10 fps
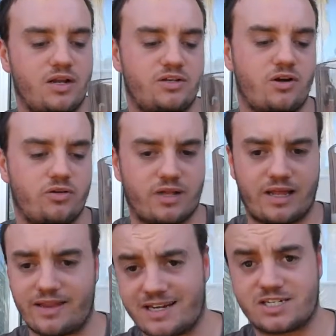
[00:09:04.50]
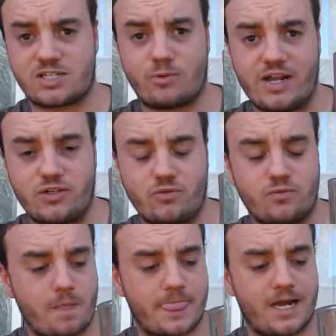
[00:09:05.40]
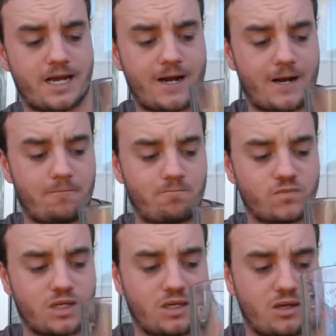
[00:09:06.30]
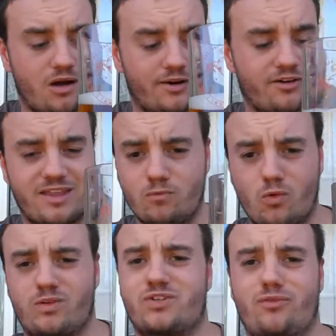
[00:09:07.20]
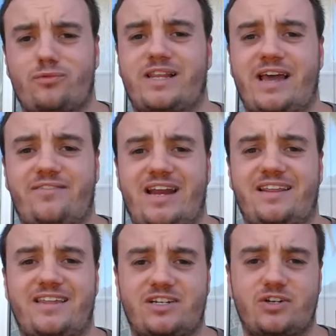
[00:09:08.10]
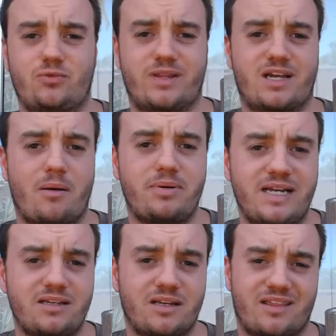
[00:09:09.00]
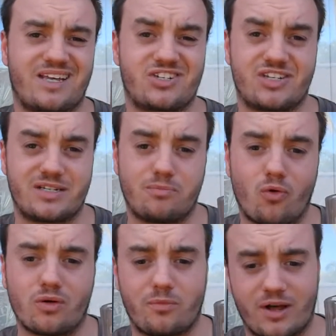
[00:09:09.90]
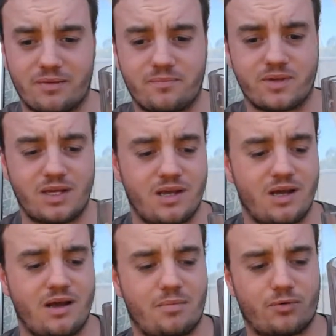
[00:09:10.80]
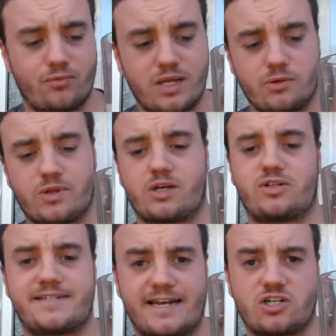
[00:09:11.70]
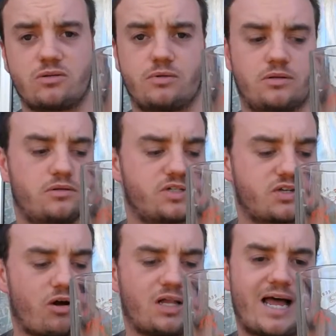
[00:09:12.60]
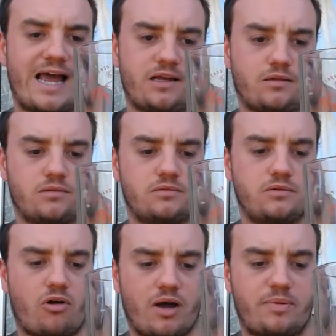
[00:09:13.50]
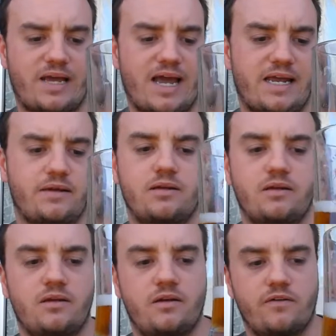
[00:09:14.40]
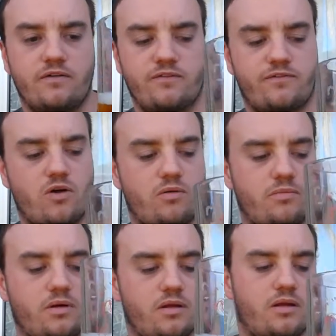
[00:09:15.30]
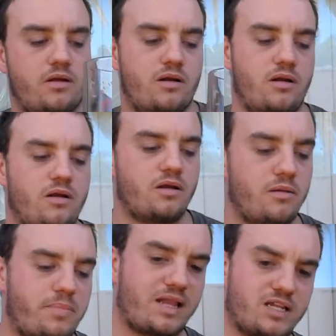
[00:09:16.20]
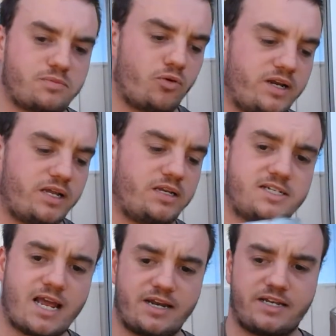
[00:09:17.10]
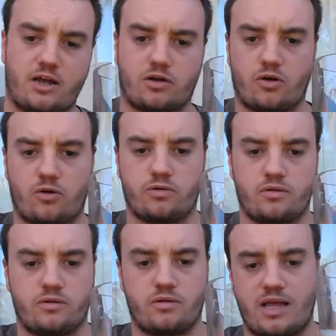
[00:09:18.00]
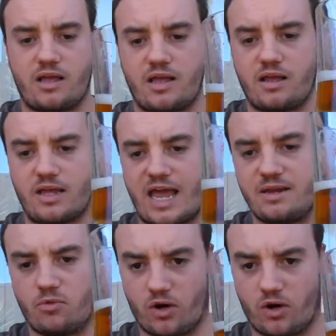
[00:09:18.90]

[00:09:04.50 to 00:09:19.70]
don't let that dissuade you. I don't think Woolworths Group really have anything to do with the company. I think it's just imported by them. But a really, really good sessionable style ale IPA from Ballast Point in San Diego. A-.